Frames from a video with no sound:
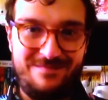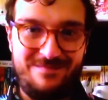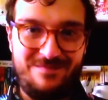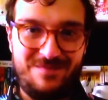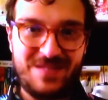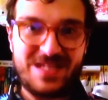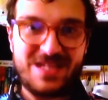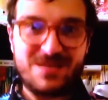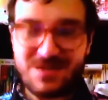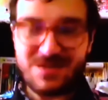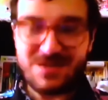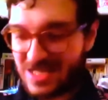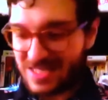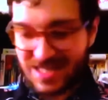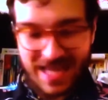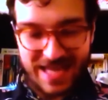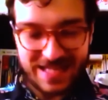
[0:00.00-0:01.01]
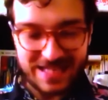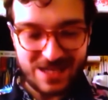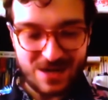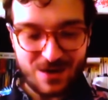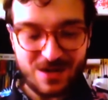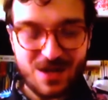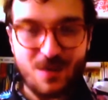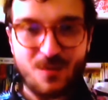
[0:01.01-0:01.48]
because it was just like
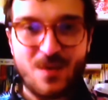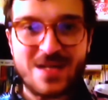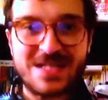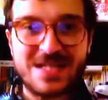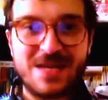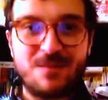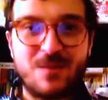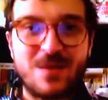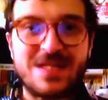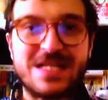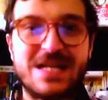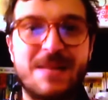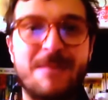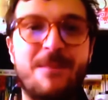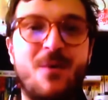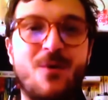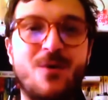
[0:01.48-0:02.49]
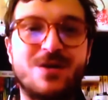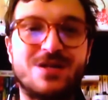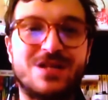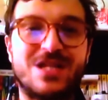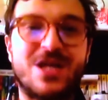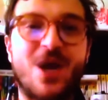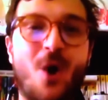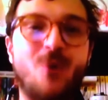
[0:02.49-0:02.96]
it wasn't important.
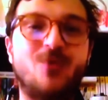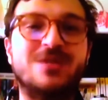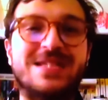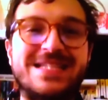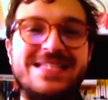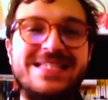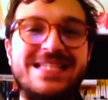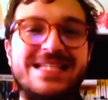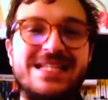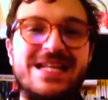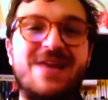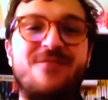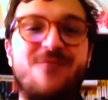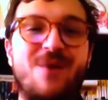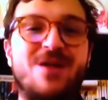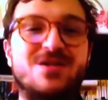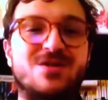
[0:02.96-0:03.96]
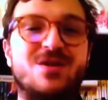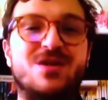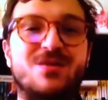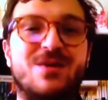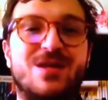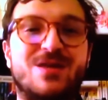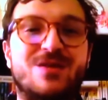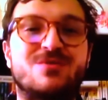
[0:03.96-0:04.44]
The only season I've watched all
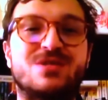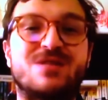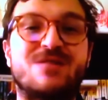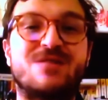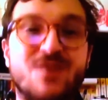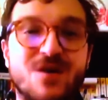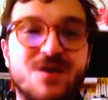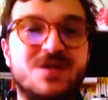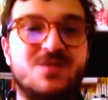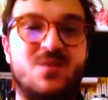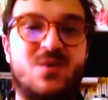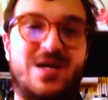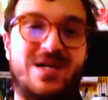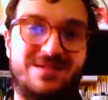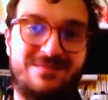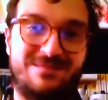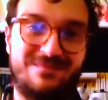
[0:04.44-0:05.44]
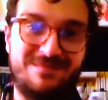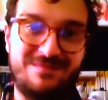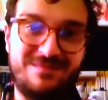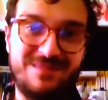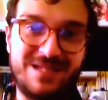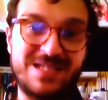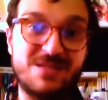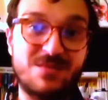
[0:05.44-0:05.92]
the way through is the first one,
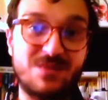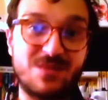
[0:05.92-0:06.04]
because it was